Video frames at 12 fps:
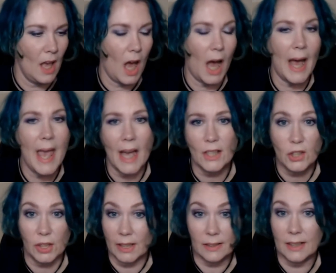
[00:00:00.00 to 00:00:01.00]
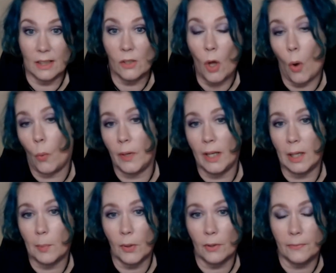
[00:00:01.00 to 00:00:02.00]
I actually didn't own any
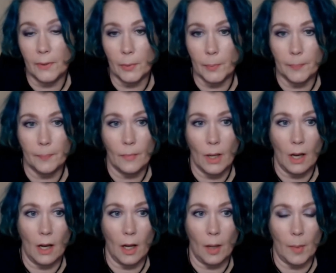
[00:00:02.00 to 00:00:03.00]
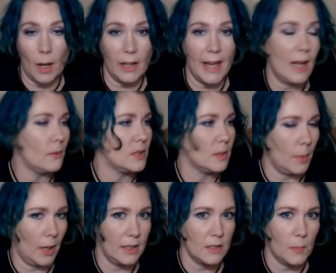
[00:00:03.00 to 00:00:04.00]
perfume. All I had was a
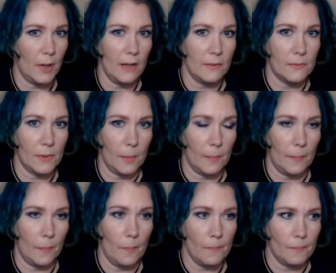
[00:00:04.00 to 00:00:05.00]
body spray from